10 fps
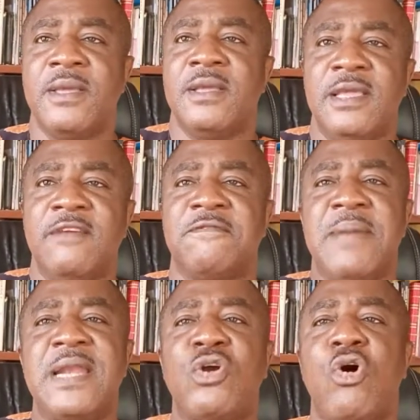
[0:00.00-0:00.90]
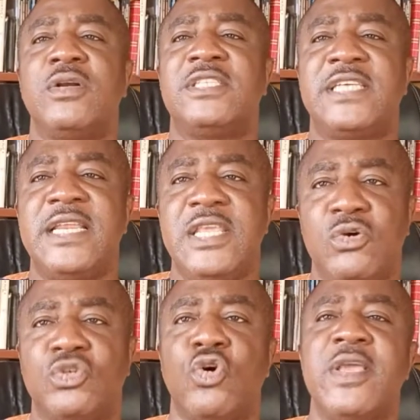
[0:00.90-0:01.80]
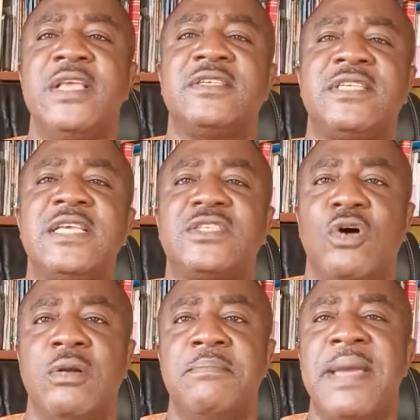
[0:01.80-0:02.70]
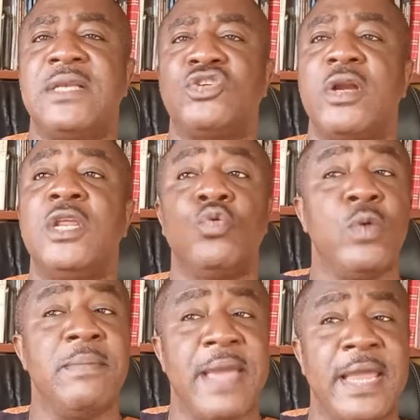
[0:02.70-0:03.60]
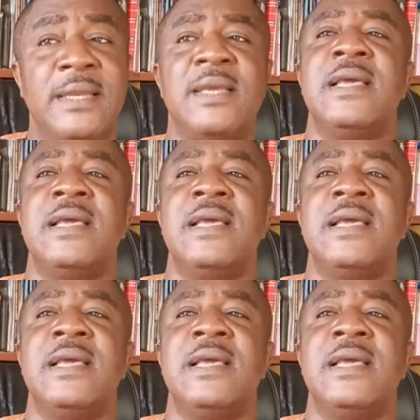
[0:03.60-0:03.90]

If men continue to insist on mentoring women,